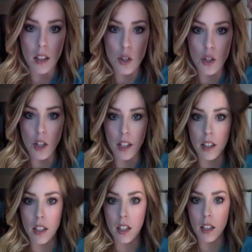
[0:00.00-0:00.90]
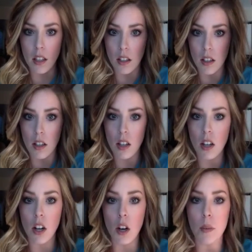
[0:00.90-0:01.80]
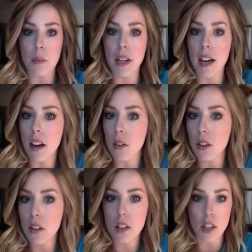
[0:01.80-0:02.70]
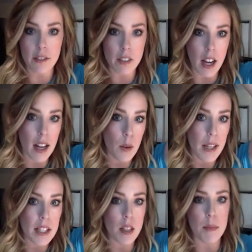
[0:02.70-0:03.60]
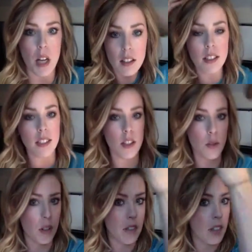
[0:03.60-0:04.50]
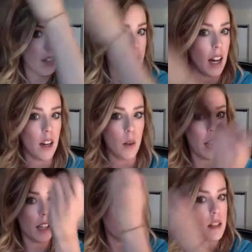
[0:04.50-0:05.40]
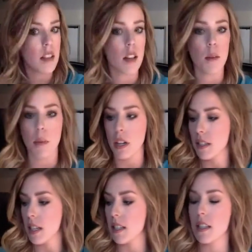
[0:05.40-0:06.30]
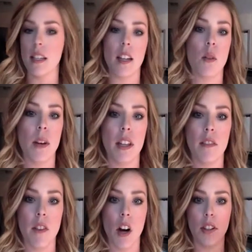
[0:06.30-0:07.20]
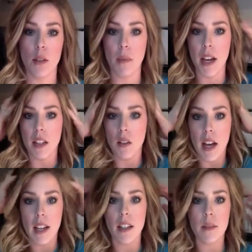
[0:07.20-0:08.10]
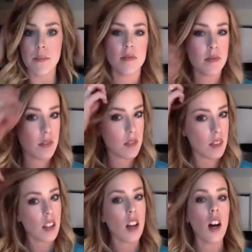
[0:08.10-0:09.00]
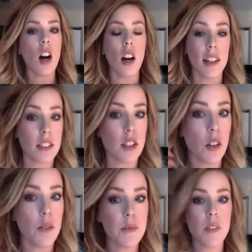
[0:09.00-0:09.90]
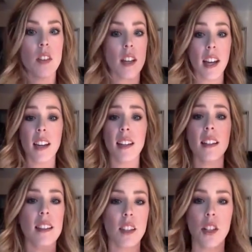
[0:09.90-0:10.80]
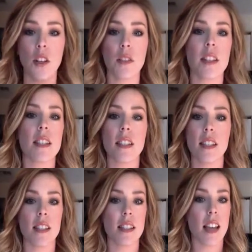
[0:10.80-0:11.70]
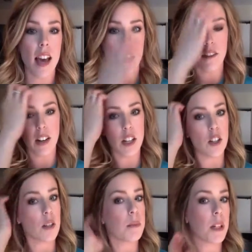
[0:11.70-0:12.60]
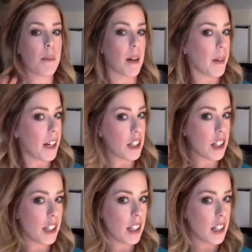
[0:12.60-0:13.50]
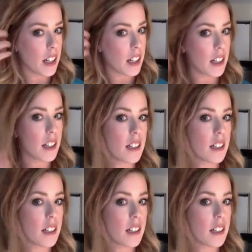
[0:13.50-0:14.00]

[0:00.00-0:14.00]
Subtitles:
And gently comb down your flyaways up top. This gets rid of your flyaways, but it doesn't take away the volume that you like. Alright, so again, this is you can put it back behind your ear.